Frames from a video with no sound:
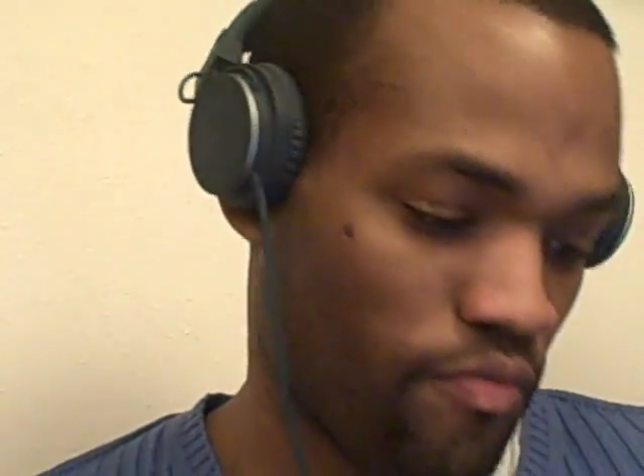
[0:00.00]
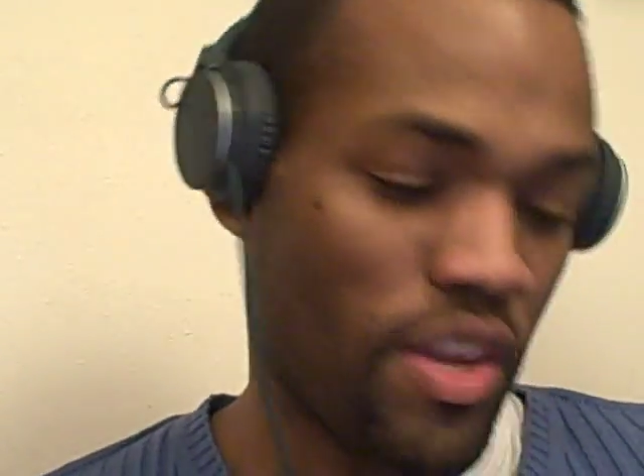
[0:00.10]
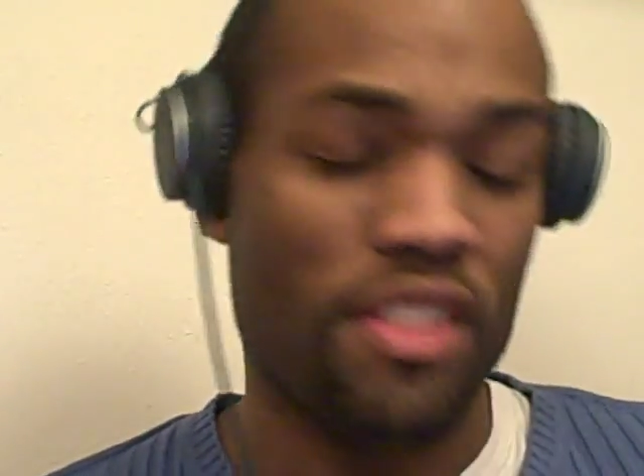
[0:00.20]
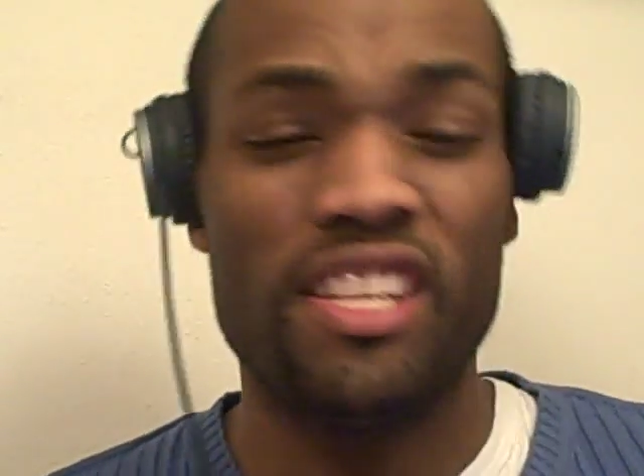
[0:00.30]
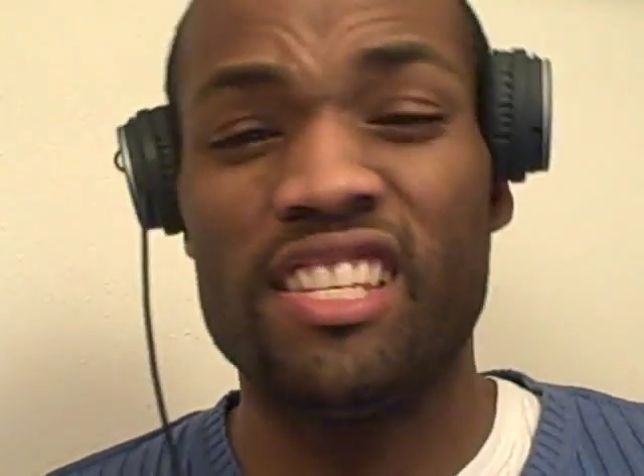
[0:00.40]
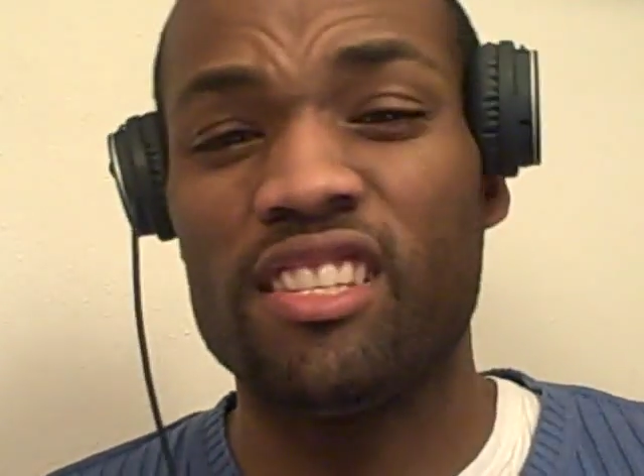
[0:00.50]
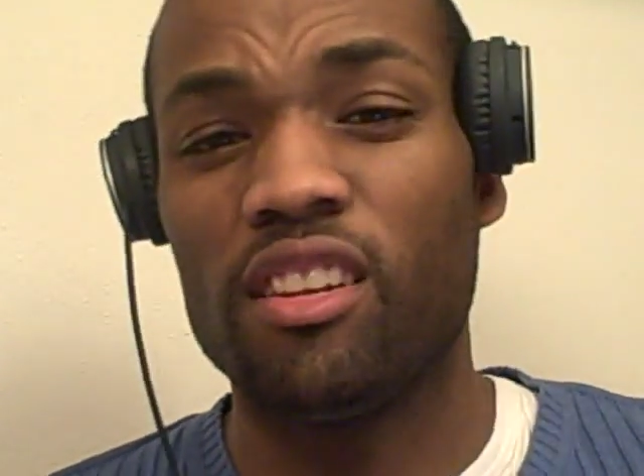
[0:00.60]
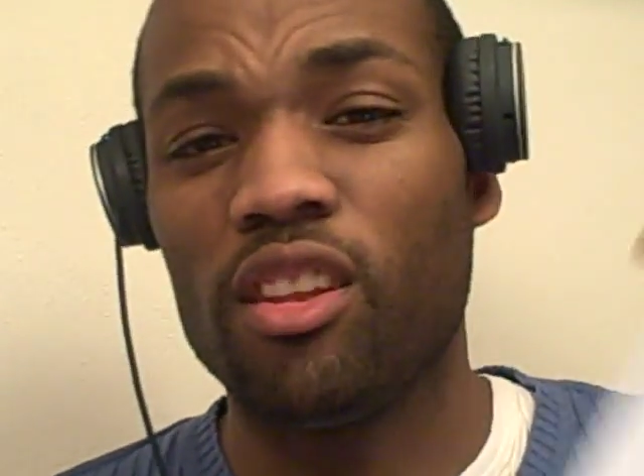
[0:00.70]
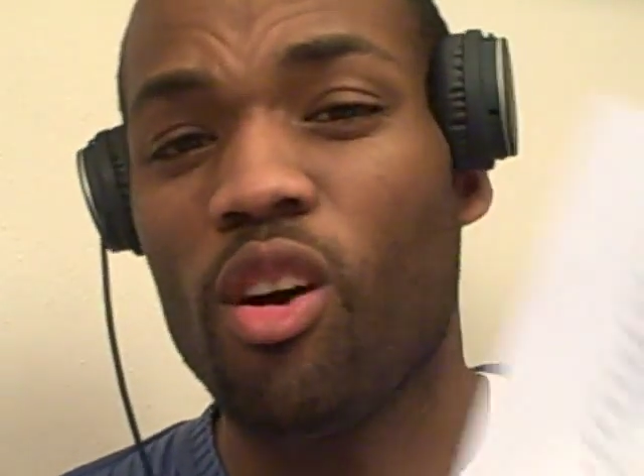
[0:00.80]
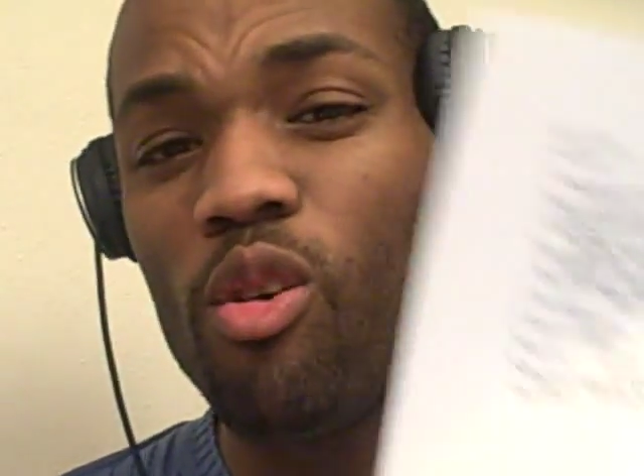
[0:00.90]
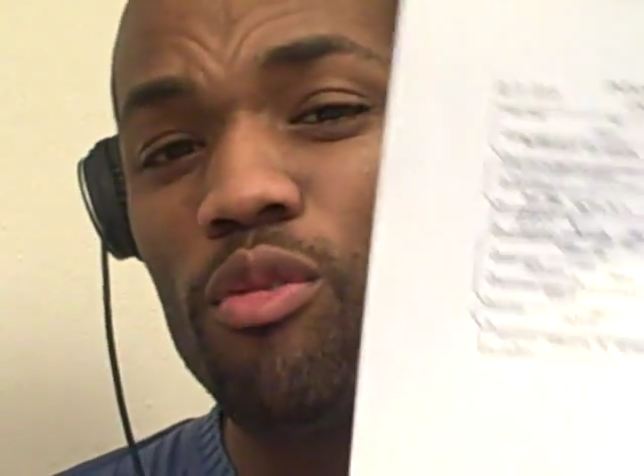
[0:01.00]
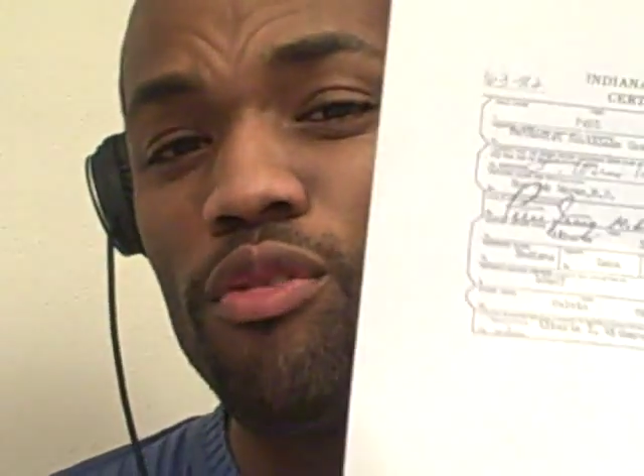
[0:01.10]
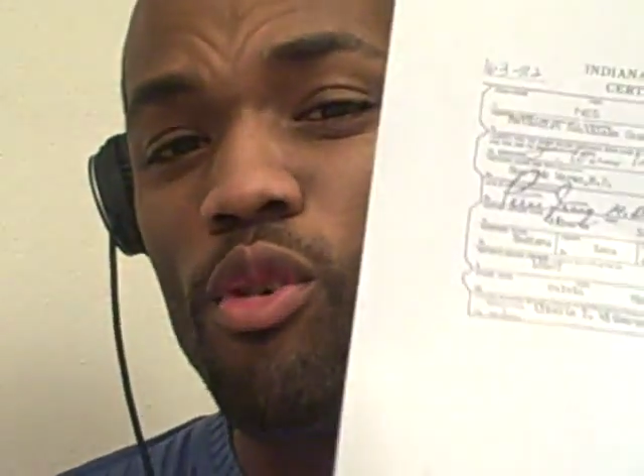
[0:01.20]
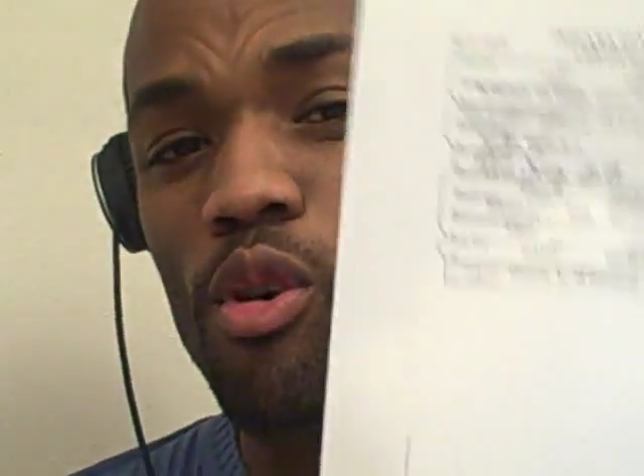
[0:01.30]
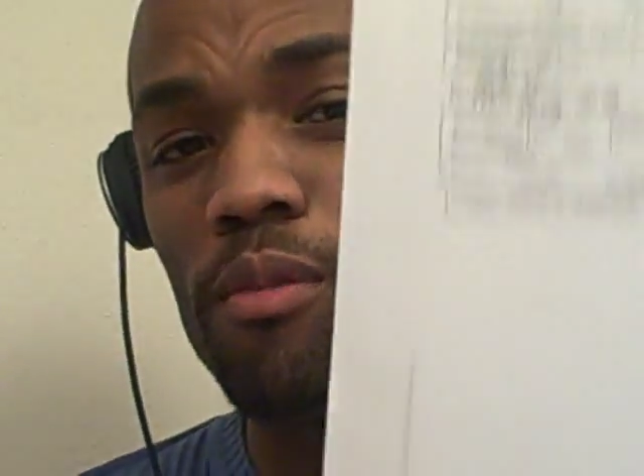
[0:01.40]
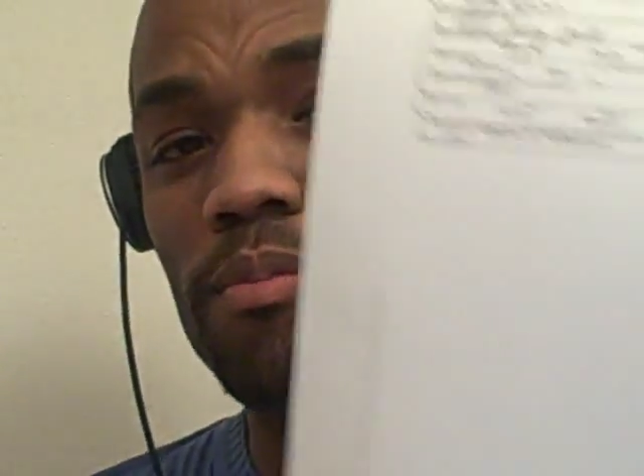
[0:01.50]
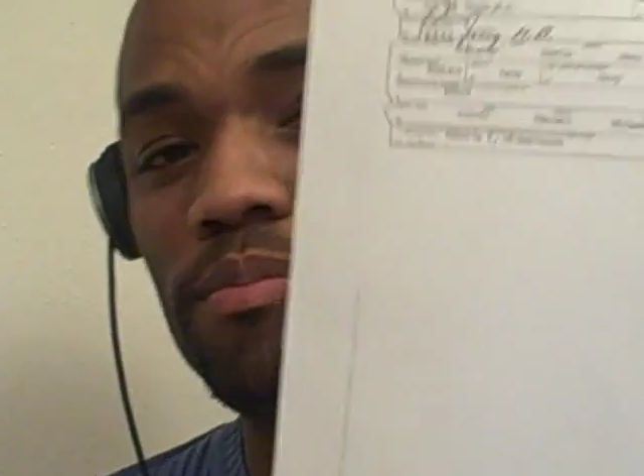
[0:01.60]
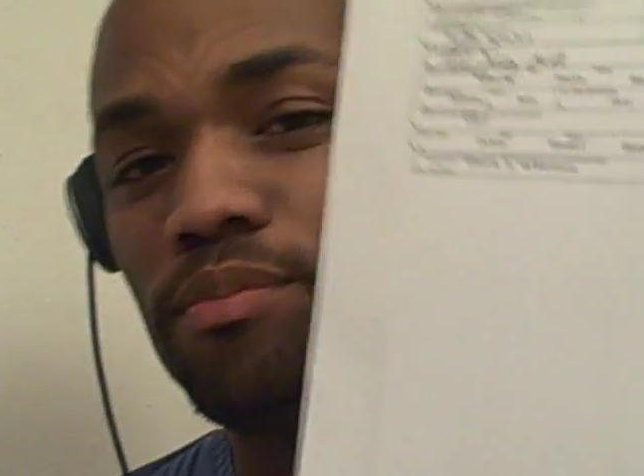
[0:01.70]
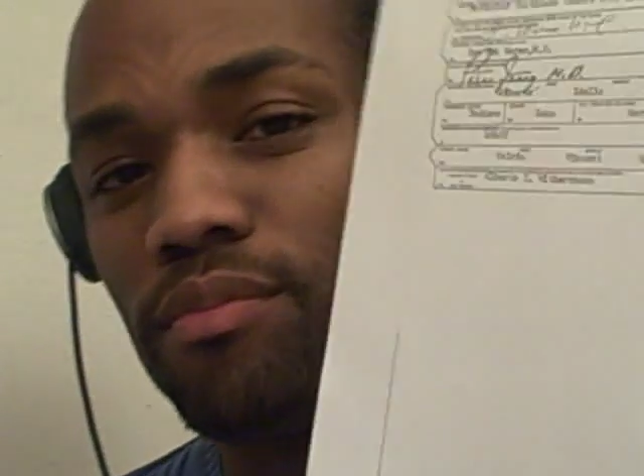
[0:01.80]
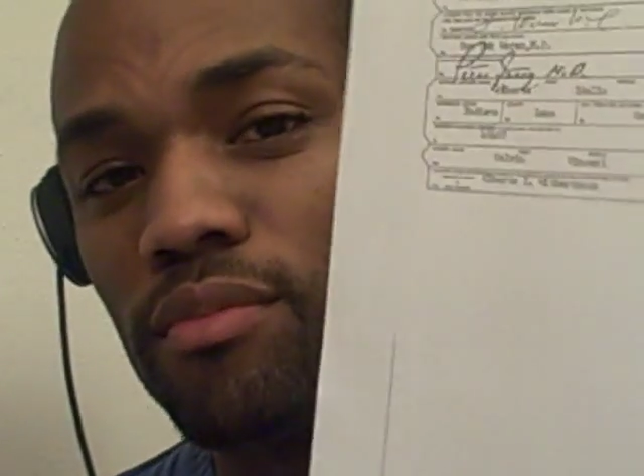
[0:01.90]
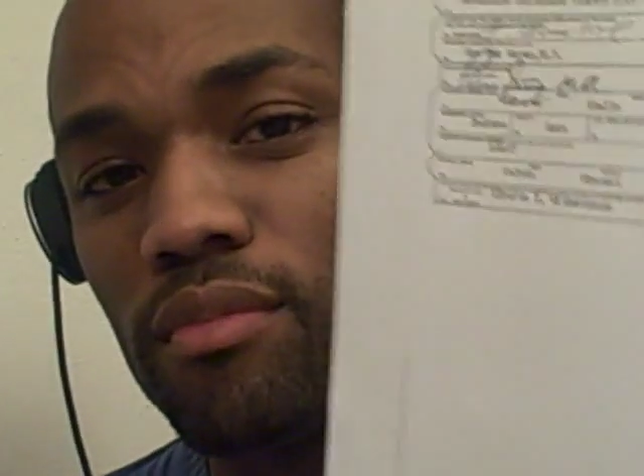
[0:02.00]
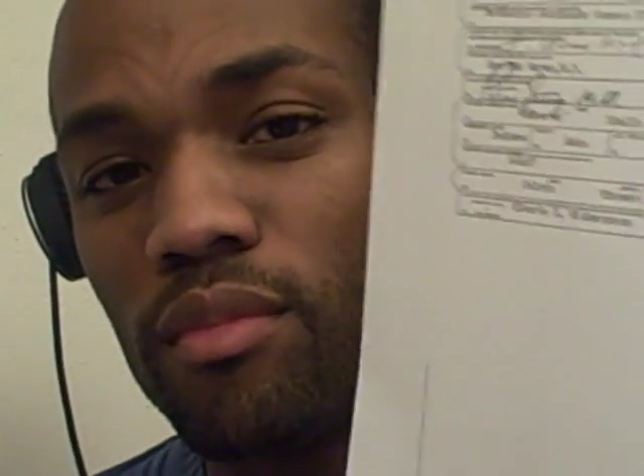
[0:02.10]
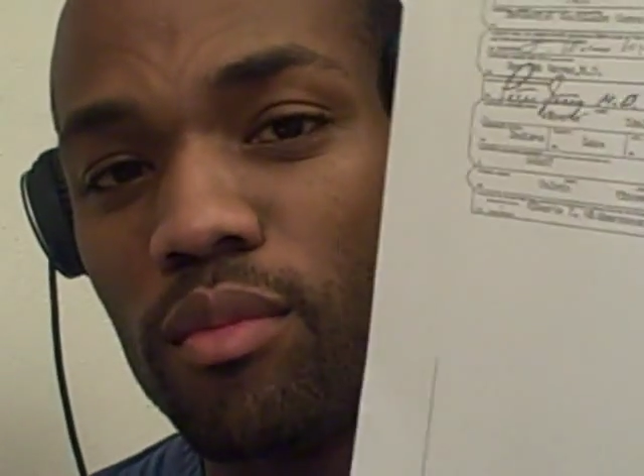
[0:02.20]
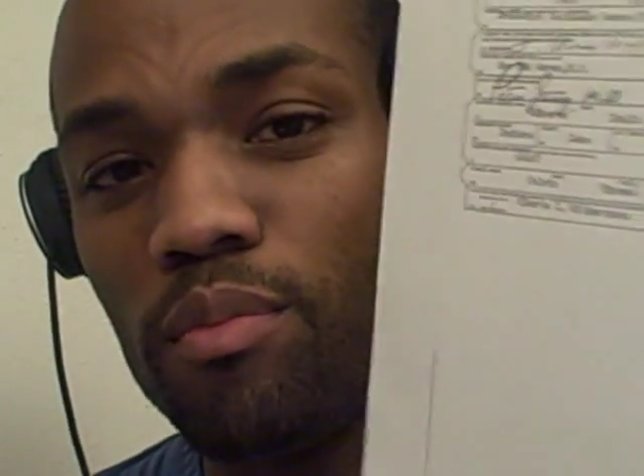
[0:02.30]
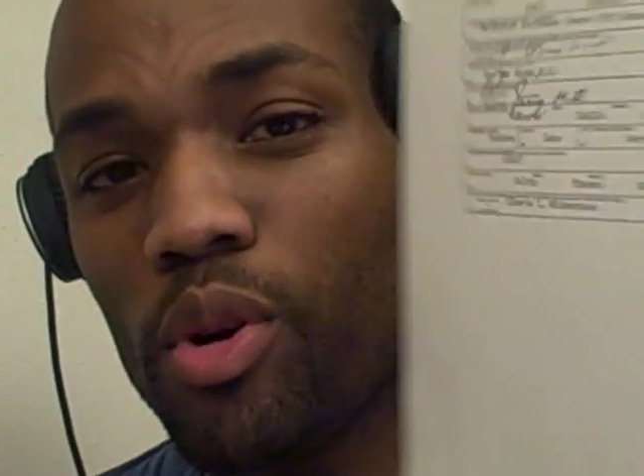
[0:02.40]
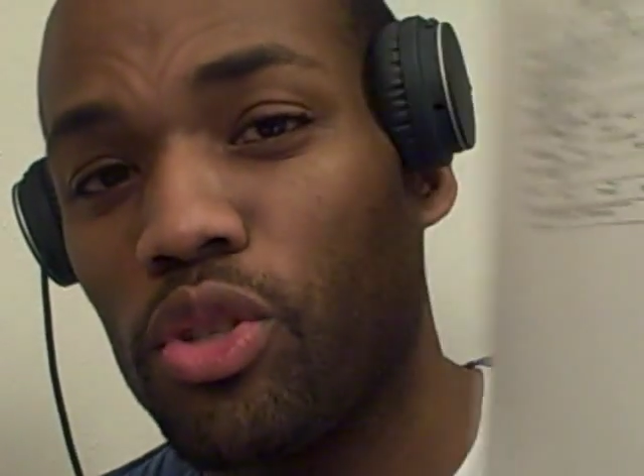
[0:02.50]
yeah, this is the long form birth